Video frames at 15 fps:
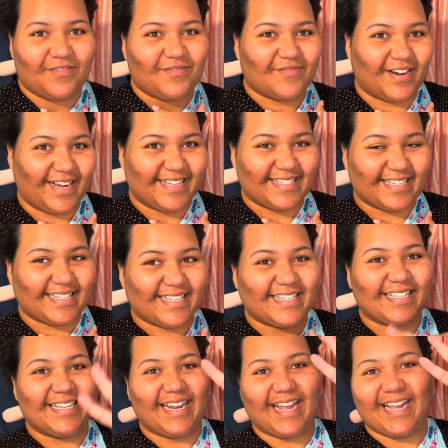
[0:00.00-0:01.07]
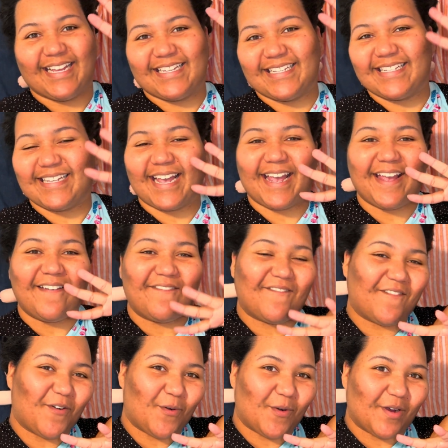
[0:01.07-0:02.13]
right, today is day
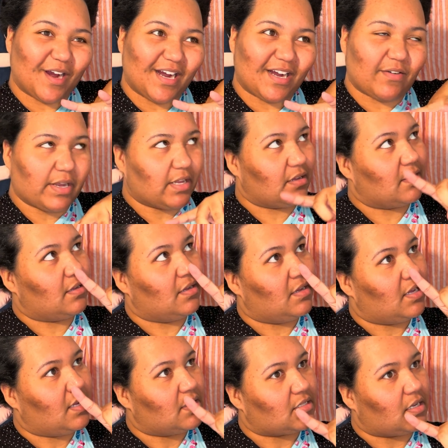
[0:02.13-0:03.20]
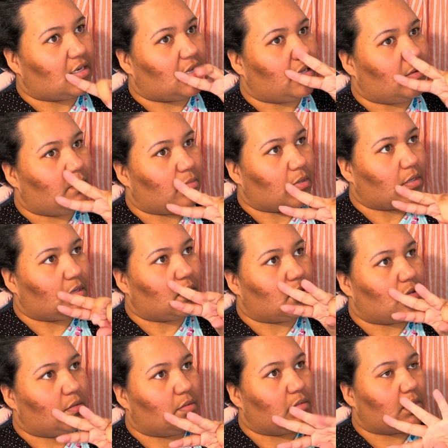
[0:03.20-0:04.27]
4. Wait, Sunday, Monday,
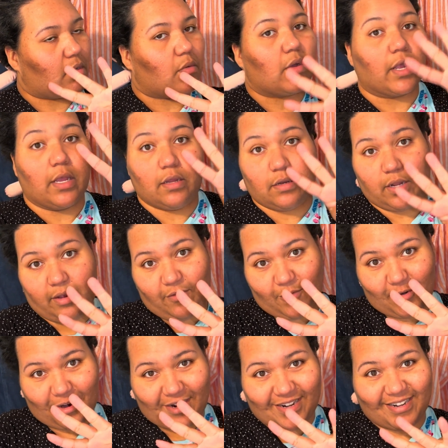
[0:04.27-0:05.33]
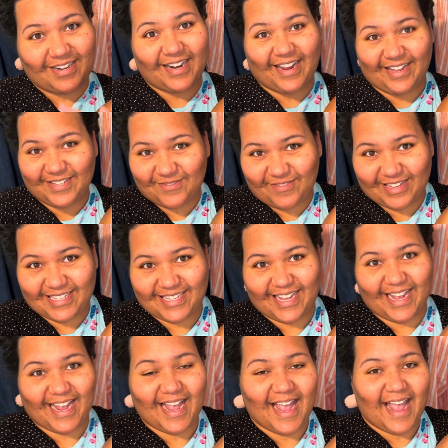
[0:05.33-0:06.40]
Tuesday. Okay, day 4. Today's
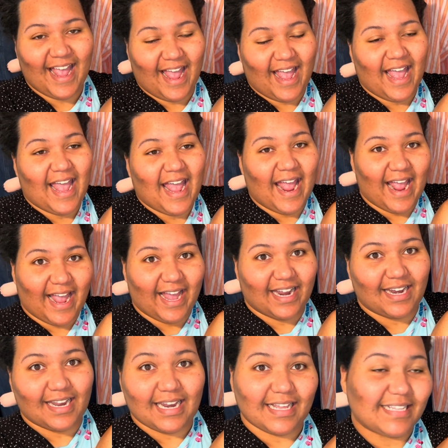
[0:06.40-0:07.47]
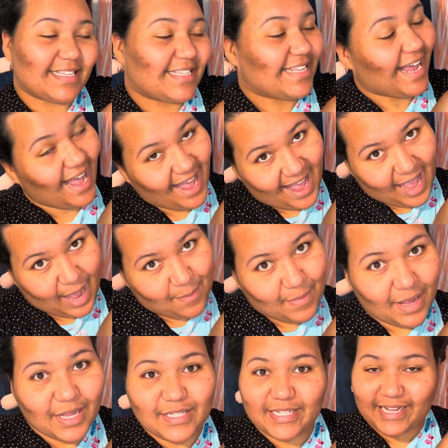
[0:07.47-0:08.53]
Wednesday, and it is time
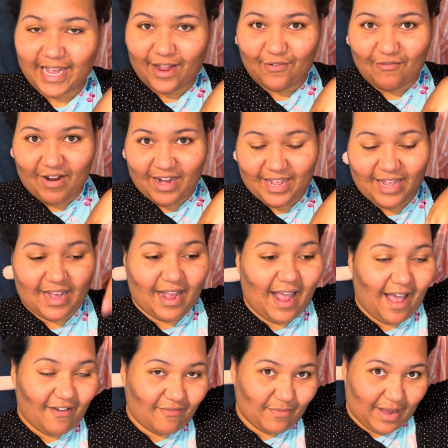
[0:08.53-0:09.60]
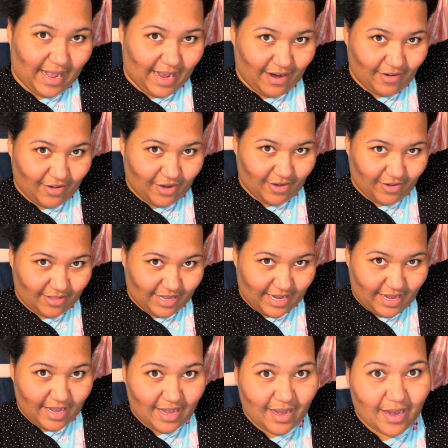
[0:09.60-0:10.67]
to get ready. I have my hair curling
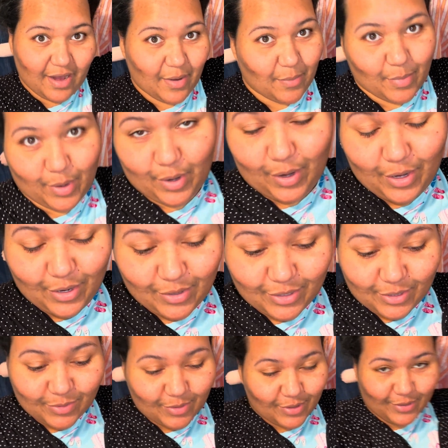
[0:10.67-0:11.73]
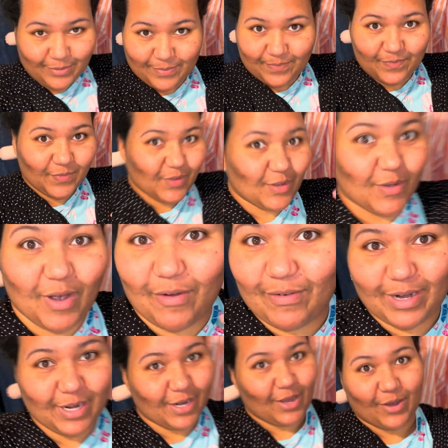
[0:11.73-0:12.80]
per usual. You
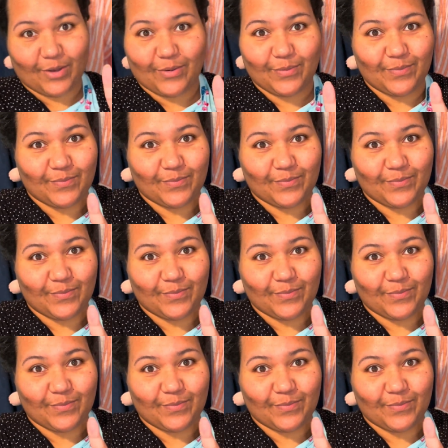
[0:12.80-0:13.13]
already know